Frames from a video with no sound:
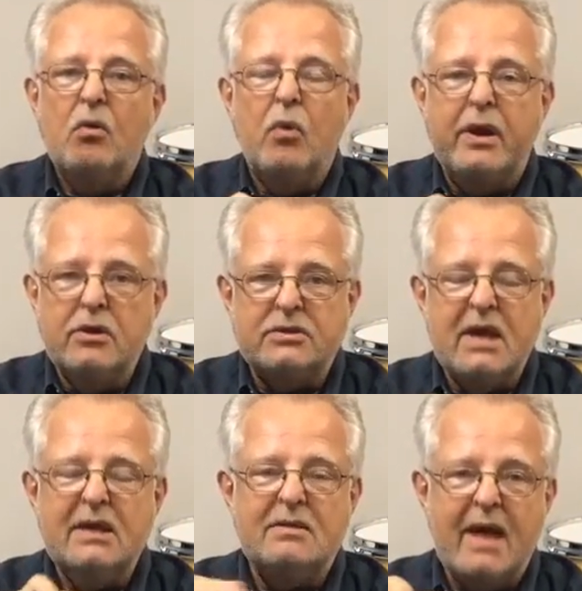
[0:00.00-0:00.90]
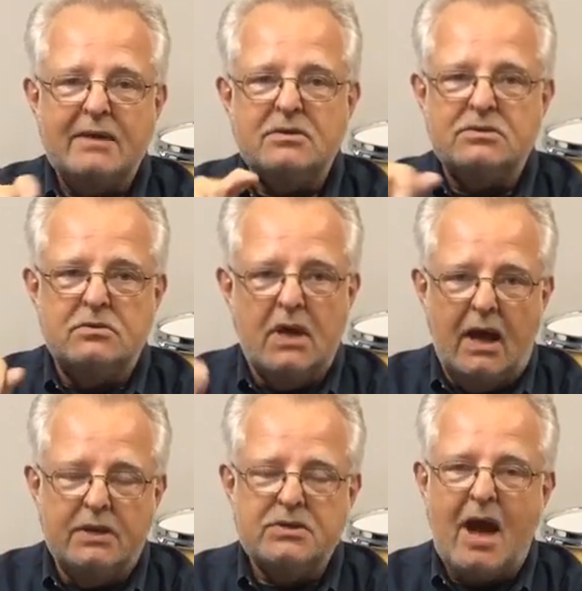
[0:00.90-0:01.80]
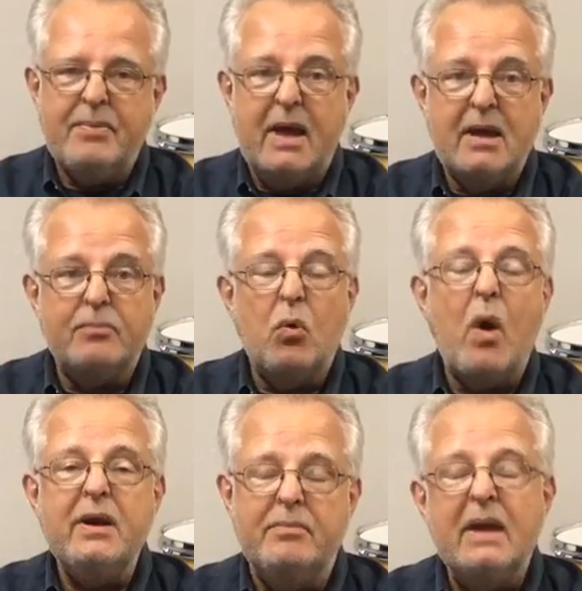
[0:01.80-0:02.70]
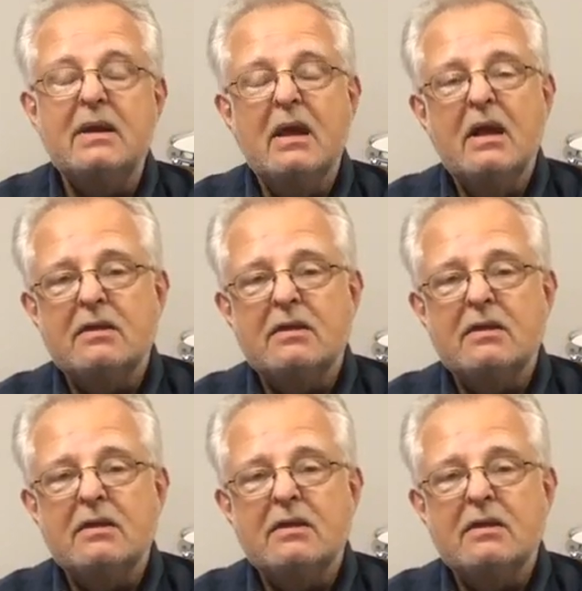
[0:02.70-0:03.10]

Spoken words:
where you're taking that top head up quite a bit,